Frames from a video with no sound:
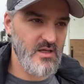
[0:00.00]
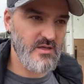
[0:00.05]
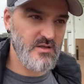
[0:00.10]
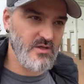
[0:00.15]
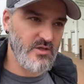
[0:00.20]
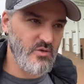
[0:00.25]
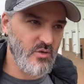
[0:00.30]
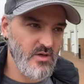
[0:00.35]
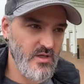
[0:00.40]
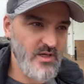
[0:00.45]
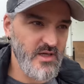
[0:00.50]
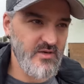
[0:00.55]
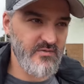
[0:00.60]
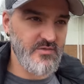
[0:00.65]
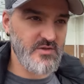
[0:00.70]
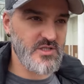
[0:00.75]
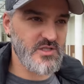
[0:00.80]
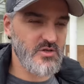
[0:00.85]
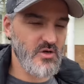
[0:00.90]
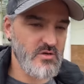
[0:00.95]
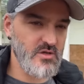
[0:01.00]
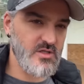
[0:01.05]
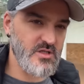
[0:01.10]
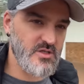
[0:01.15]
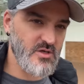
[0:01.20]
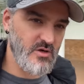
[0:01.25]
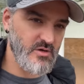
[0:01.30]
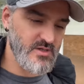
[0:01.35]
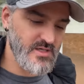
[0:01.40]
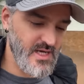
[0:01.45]
The quality of the stock has
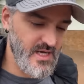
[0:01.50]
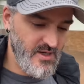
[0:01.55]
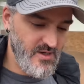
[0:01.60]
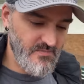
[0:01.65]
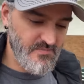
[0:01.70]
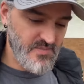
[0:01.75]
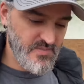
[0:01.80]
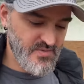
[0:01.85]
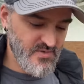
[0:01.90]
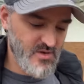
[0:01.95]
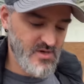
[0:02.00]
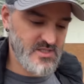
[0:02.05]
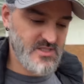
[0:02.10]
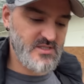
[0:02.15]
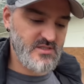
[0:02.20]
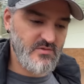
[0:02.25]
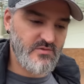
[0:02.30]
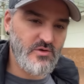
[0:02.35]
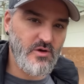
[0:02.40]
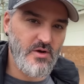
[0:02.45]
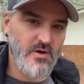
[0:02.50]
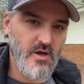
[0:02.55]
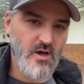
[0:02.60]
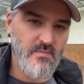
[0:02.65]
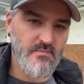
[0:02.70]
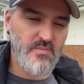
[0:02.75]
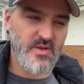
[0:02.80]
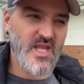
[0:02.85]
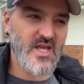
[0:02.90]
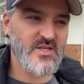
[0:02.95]
gone down, prices have gone
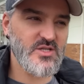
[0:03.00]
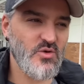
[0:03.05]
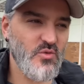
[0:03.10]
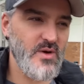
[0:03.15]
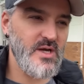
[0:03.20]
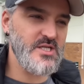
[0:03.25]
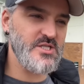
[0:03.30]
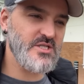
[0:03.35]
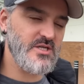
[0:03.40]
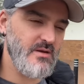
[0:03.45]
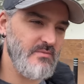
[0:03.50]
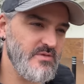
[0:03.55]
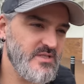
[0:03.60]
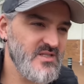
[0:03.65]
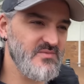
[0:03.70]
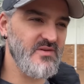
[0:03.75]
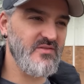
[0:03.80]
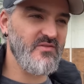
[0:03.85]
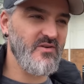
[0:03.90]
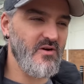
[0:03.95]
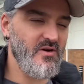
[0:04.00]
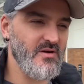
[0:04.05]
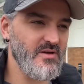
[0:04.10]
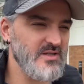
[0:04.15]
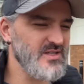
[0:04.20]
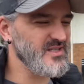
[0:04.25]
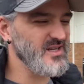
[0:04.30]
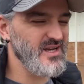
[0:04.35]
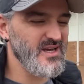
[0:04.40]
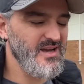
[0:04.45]
up, but there's always gems to be
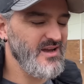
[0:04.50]
found.